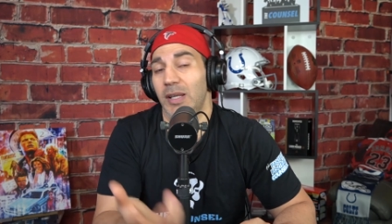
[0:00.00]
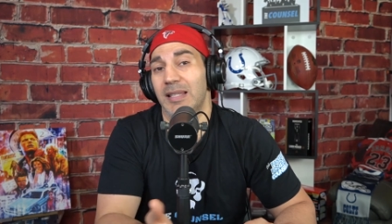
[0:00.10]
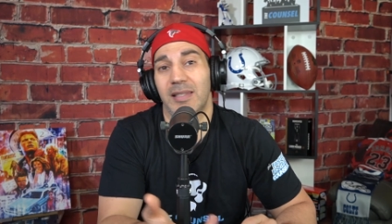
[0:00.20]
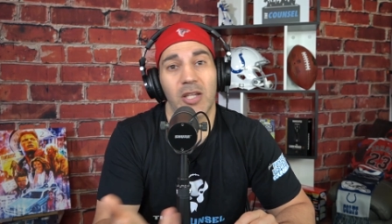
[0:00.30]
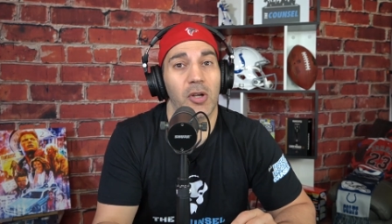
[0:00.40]

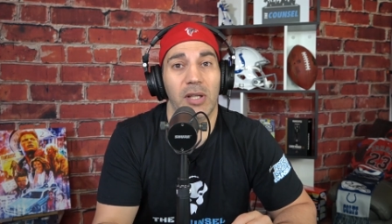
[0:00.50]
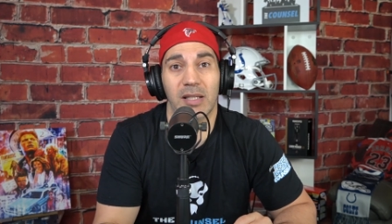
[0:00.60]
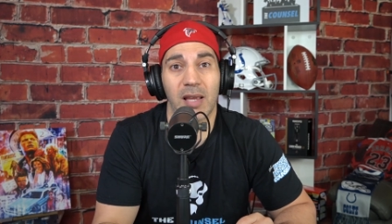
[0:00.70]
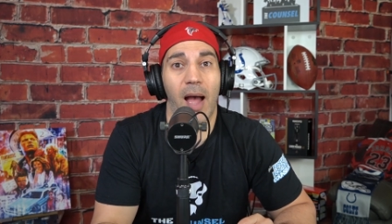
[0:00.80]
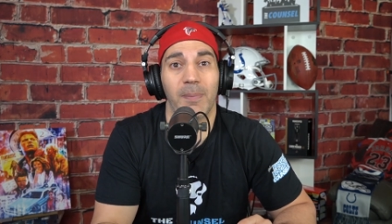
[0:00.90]
necessarily
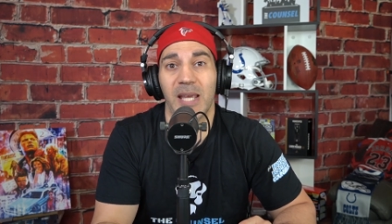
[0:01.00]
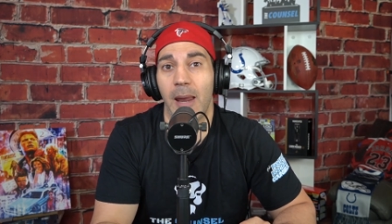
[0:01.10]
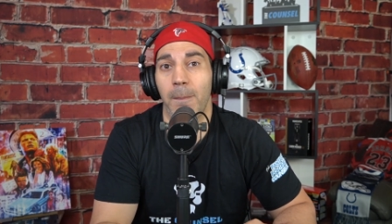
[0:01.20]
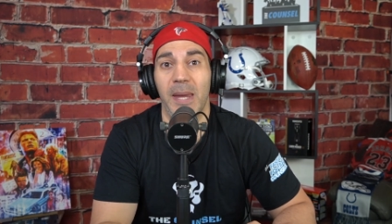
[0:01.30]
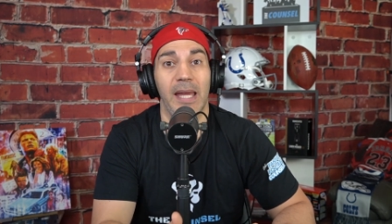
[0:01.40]
a top
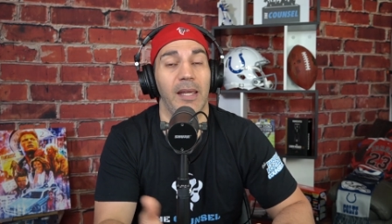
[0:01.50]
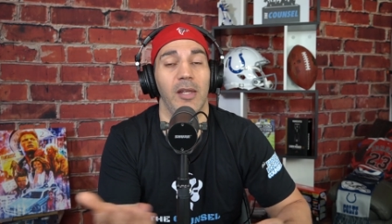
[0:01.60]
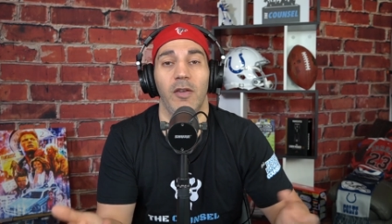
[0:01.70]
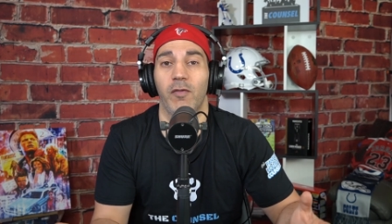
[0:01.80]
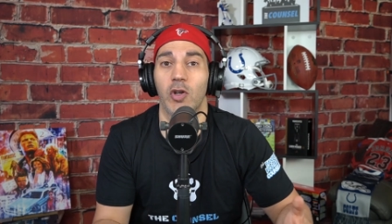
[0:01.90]
10 pick
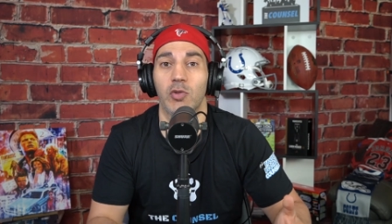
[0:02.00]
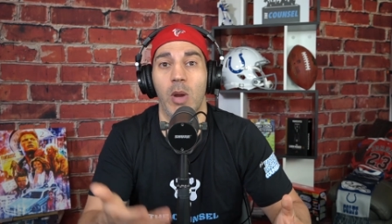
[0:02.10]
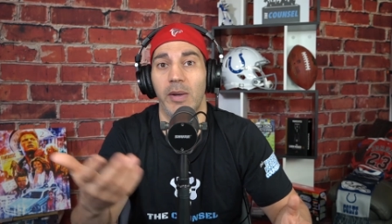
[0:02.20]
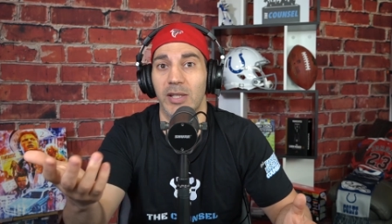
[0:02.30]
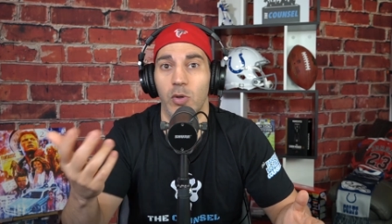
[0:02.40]
in the first
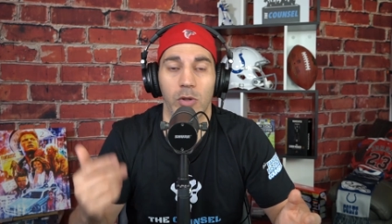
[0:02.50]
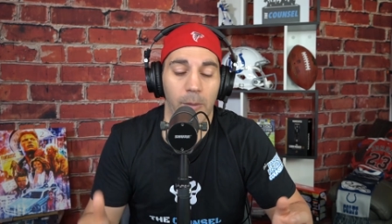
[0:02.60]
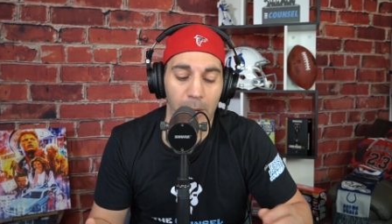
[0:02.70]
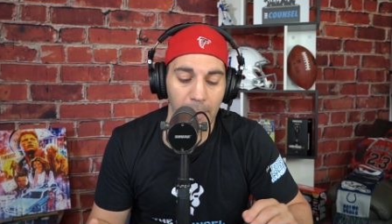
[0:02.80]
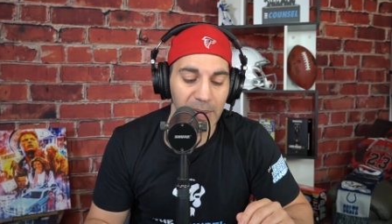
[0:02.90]
round,
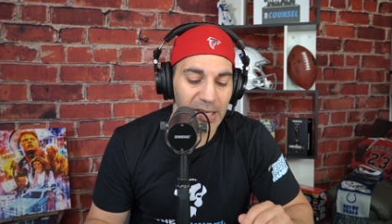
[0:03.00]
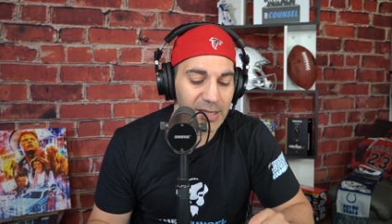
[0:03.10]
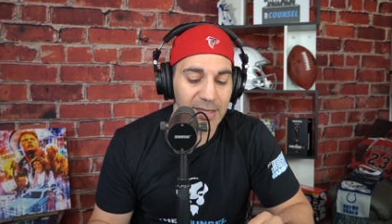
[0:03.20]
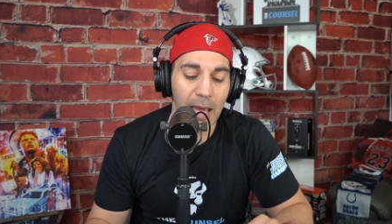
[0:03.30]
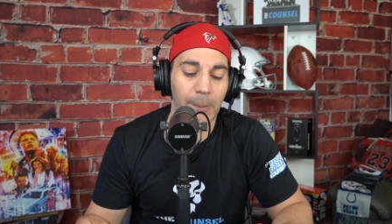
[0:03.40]
Antonio Brown being
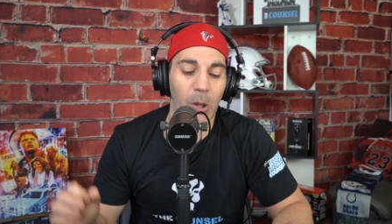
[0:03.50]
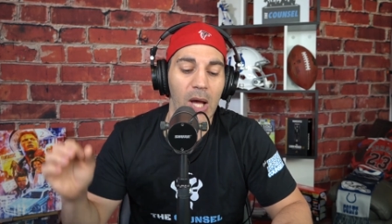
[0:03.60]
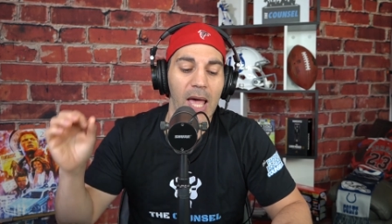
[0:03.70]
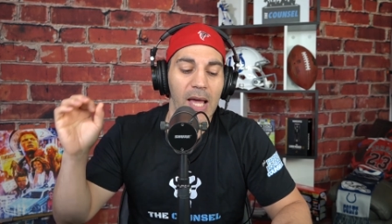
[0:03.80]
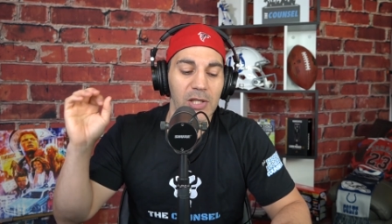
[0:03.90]
an
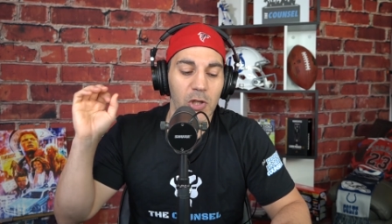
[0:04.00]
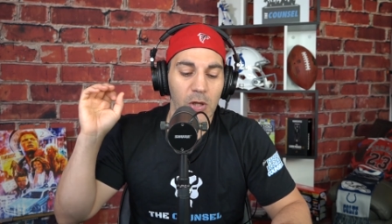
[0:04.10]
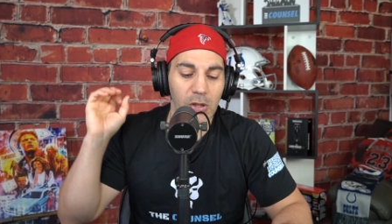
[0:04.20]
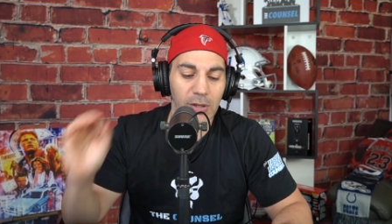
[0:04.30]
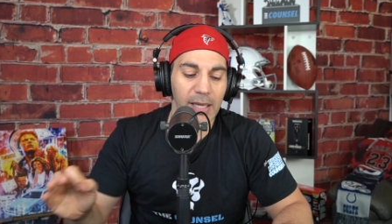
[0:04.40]
example. So
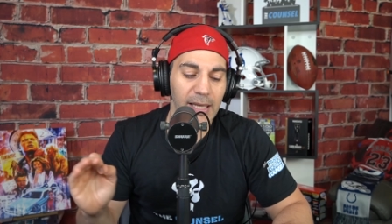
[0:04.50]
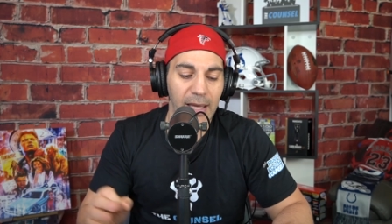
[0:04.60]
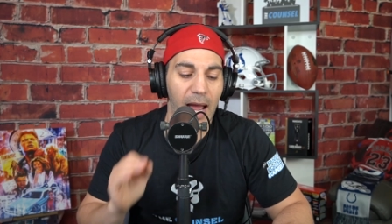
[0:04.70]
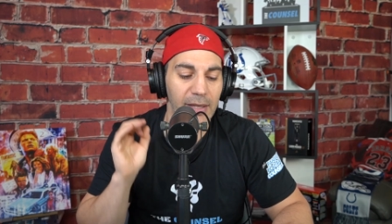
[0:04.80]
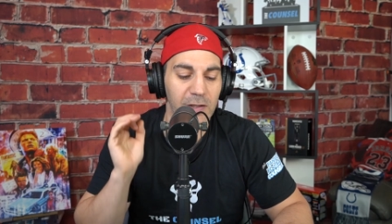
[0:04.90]
you look at a
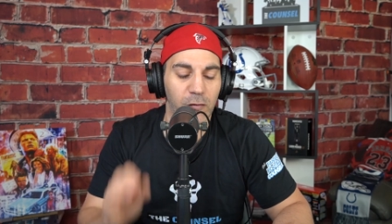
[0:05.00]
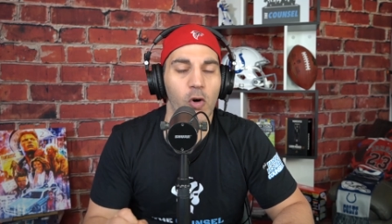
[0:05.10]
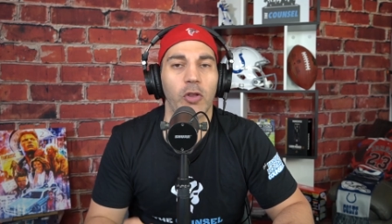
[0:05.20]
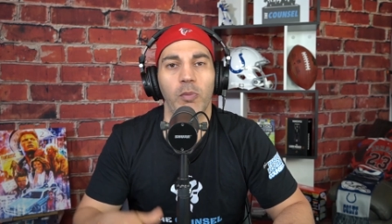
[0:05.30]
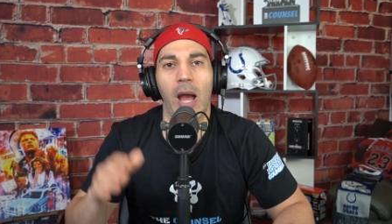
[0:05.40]
guy that's
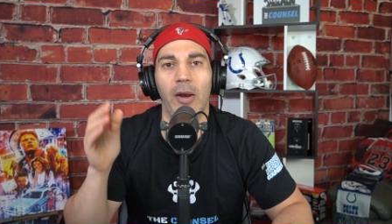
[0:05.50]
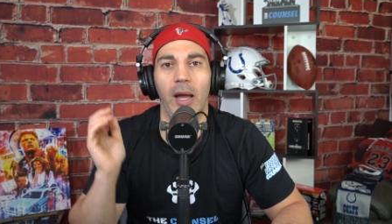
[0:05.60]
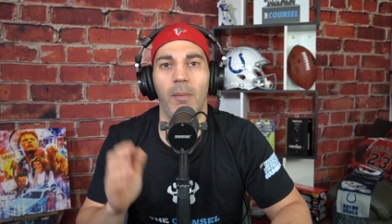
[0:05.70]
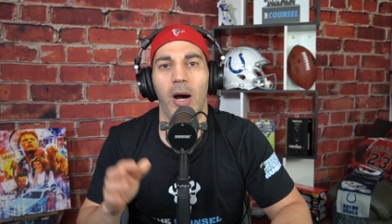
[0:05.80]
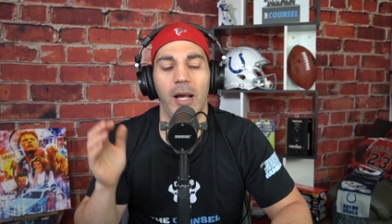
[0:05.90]
fourth round,
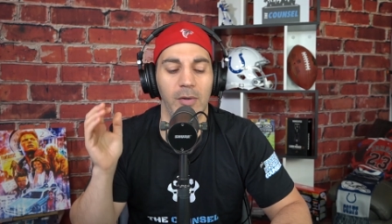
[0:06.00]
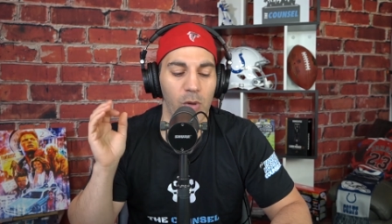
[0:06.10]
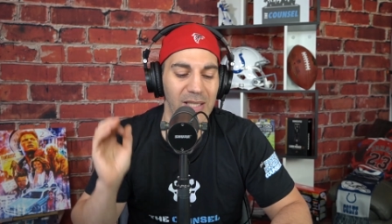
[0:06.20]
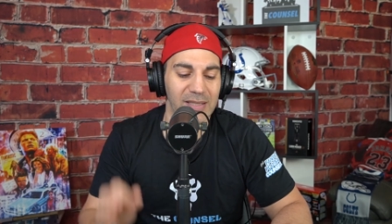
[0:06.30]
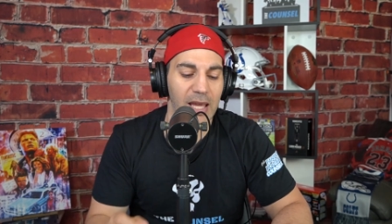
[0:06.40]

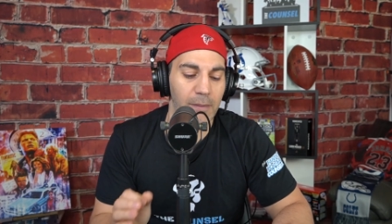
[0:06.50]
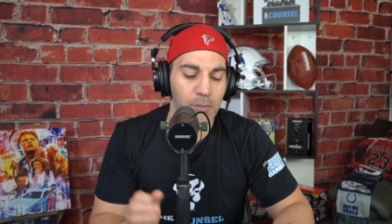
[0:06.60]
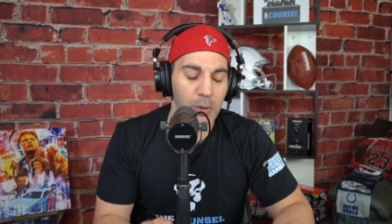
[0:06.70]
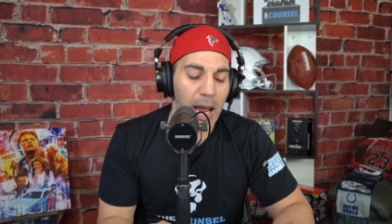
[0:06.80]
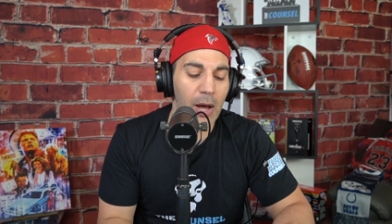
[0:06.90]
Amon-Ra
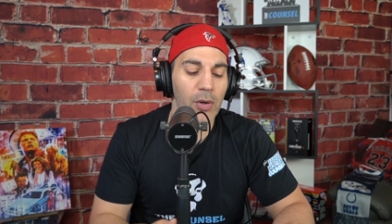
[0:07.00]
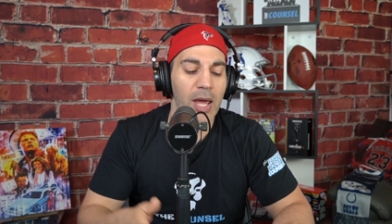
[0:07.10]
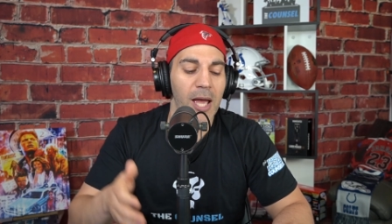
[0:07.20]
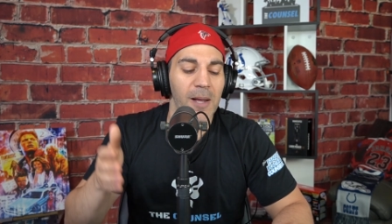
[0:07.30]
St. Brown.